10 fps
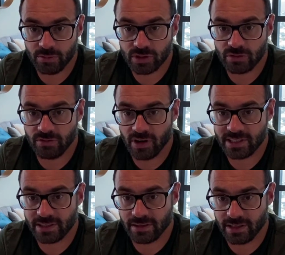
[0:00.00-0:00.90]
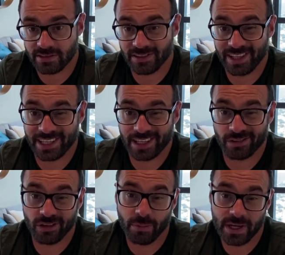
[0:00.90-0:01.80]
I'm just revising things and thinking
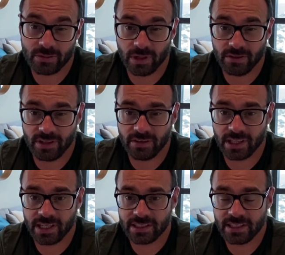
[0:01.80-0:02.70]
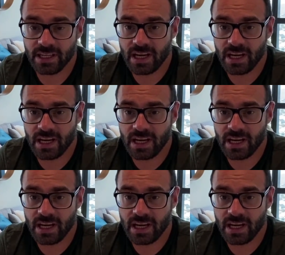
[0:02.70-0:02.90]
through the best way of doing that.